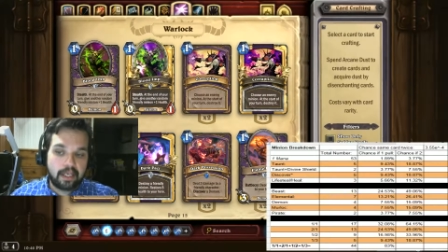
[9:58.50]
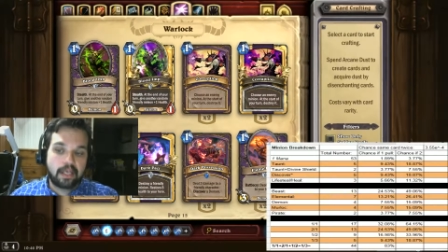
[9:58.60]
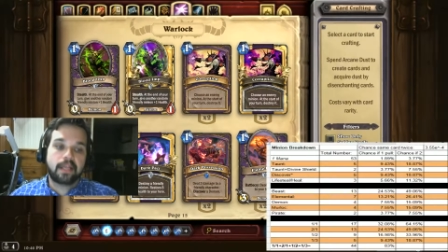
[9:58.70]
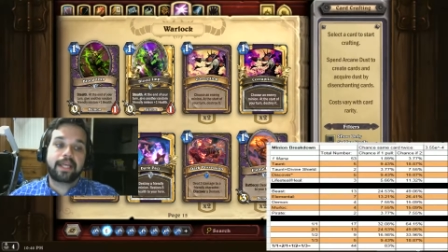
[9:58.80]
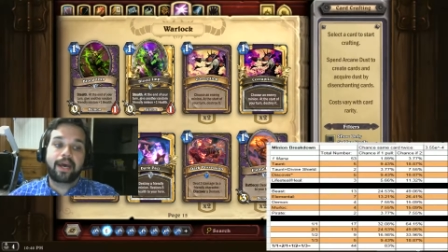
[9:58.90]

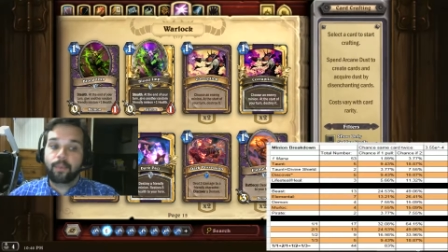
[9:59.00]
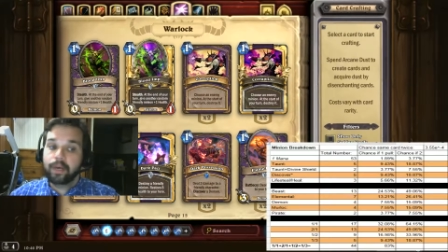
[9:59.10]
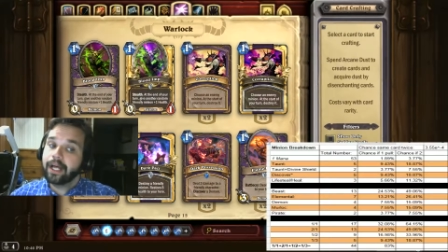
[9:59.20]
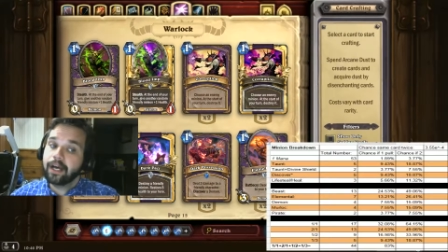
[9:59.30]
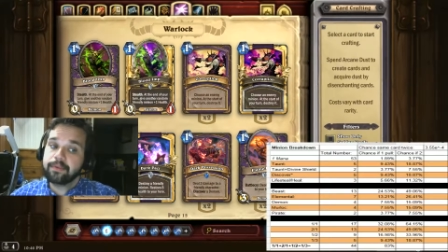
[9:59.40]
that will
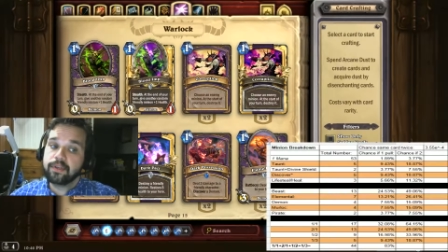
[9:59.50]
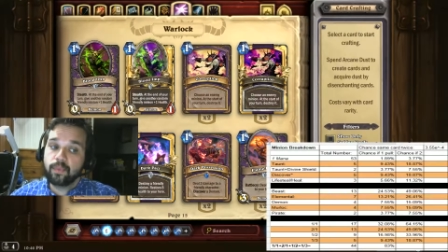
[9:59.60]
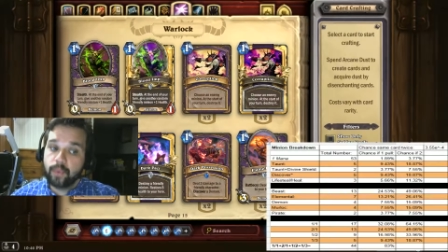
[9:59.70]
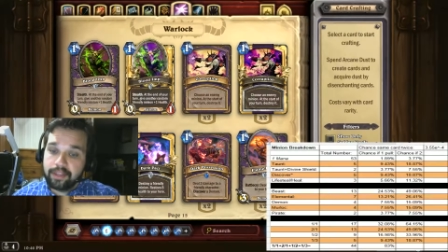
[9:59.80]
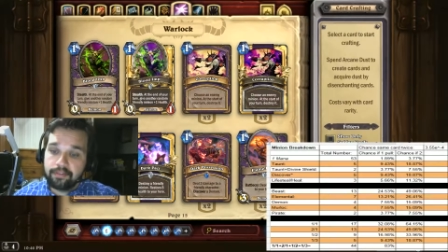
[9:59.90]
help you
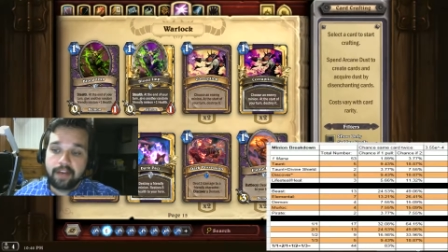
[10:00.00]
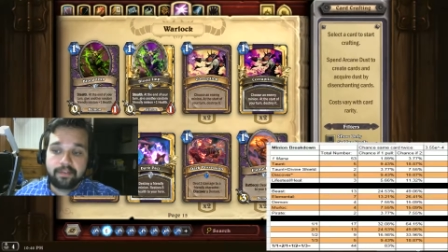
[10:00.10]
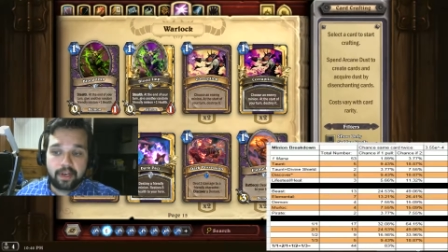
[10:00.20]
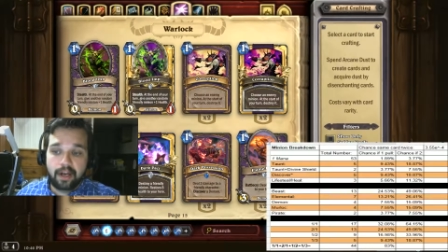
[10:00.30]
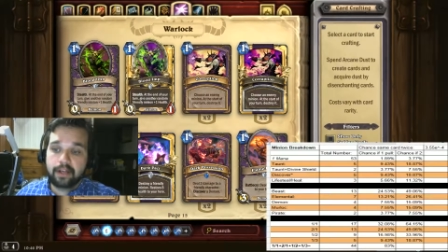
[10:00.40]
with
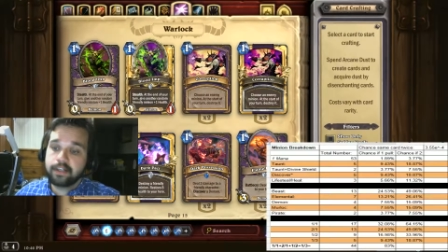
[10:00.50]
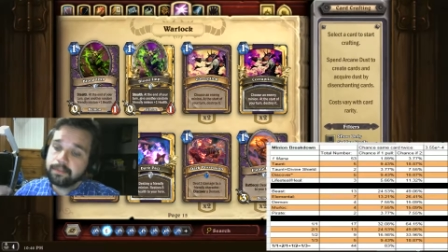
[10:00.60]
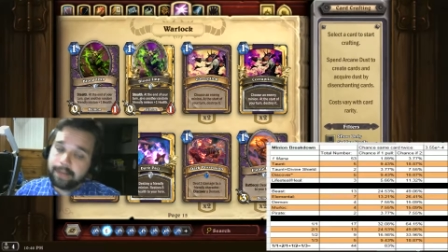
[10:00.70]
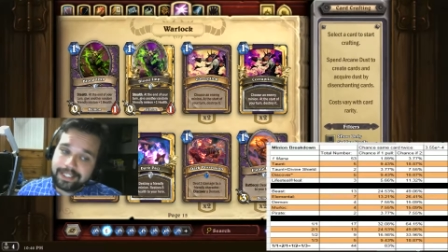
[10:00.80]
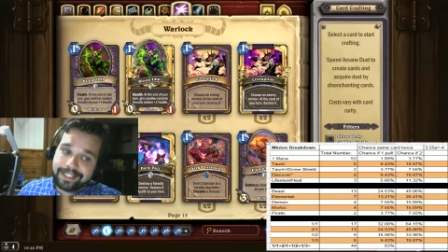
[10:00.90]
Ravencaller,
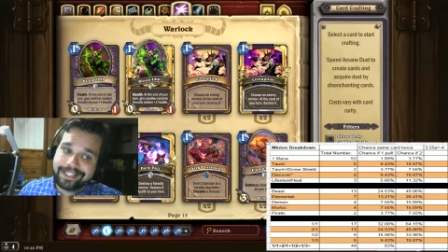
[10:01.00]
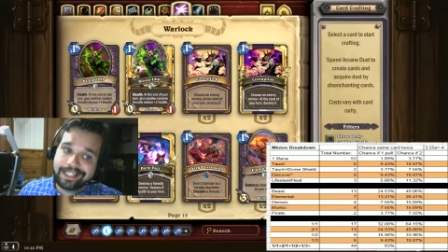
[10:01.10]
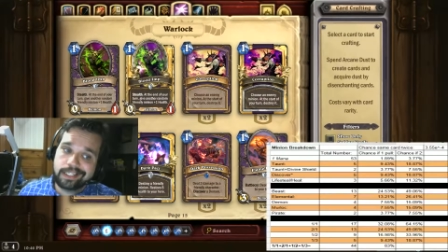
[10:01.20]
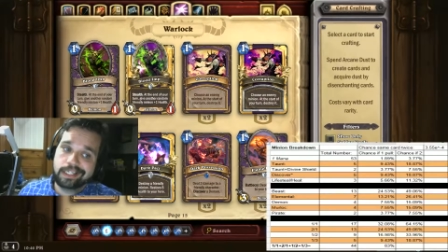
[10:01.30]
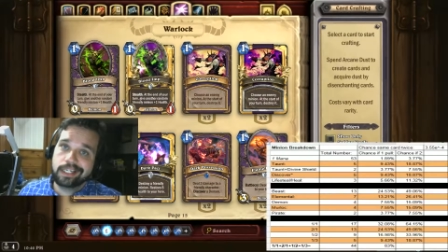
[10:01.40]
especially
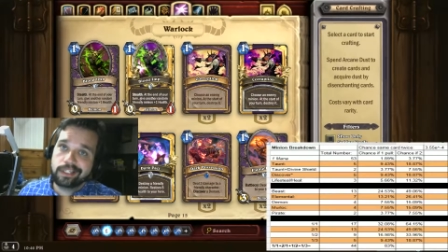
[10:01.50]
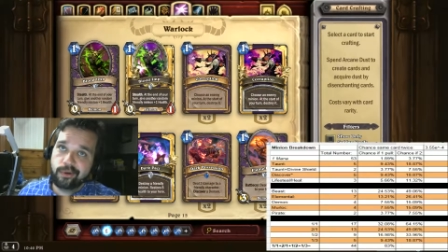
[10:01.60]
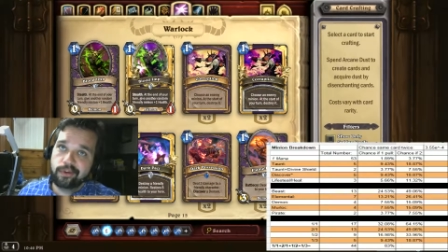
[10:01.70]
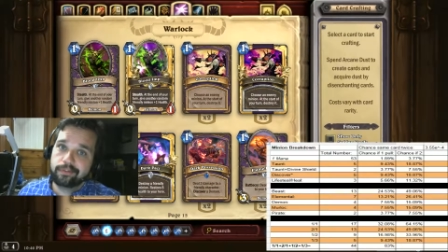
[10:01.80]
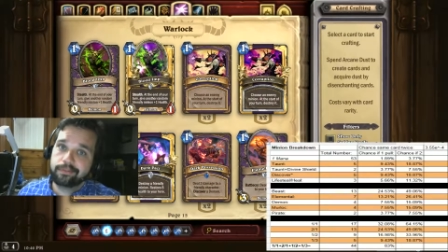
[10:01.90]
since you get 2
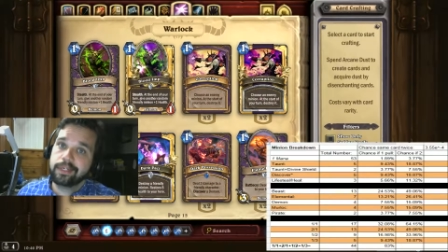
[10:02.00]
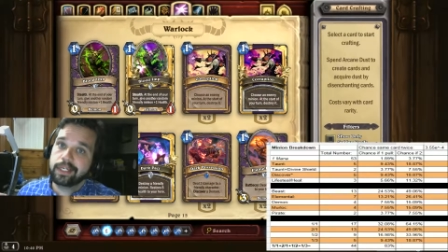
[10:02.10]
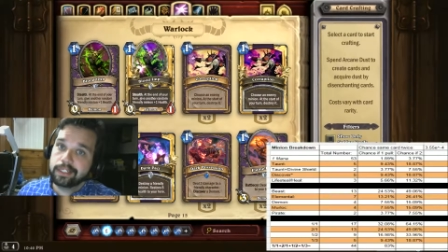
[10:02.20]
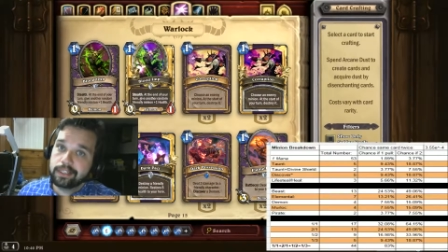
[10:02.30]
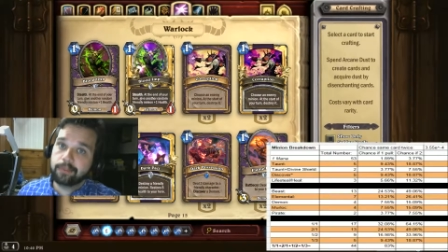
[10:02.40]
of them. You
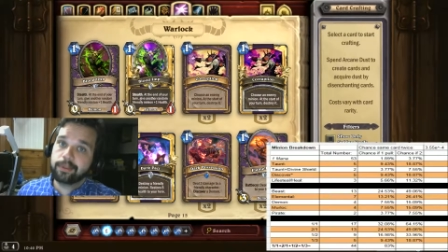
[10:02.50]
get double your